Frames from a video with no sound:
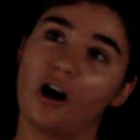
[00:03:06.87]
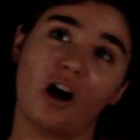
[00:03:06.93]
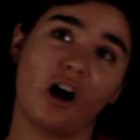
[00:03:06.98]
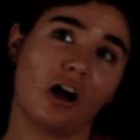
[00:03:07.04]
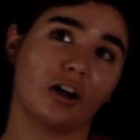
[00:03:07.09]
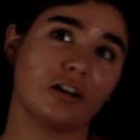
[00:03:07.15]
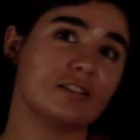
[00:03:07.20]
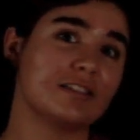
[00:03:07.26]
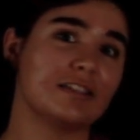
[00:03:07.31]

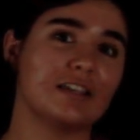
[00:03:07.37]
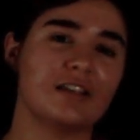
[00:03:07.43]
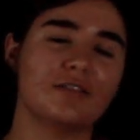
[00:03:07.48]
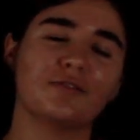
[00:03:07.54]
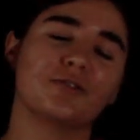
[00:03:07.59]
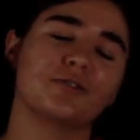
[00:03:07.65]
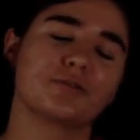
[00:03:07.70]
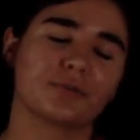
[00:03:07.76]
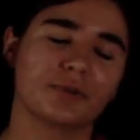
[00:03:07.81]
odds and
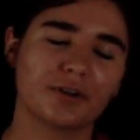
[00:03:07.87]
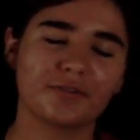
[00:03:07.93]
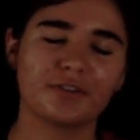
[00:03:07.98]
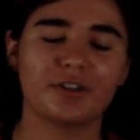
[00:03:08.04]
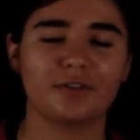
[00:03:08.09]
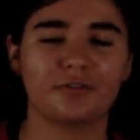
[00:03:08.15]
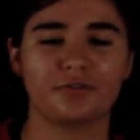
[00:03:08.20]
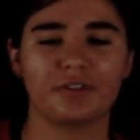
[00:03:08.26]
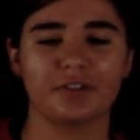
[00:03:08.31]
evens, whatever
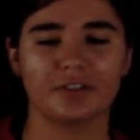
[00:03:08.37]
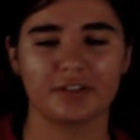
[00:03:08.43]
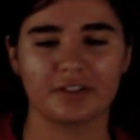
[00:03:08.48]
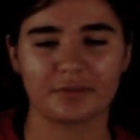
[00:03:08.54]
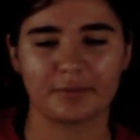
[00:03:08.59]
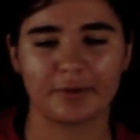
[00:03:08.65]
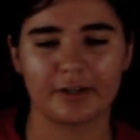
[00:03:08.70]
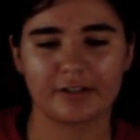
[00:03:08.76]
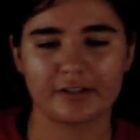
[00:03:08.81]
you feel
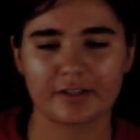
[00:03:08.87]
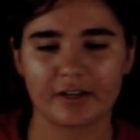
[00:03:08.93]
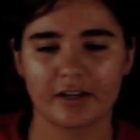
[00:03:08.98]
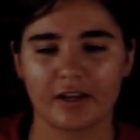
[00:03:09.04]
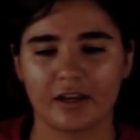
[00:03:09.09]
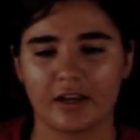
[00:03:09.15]
is best.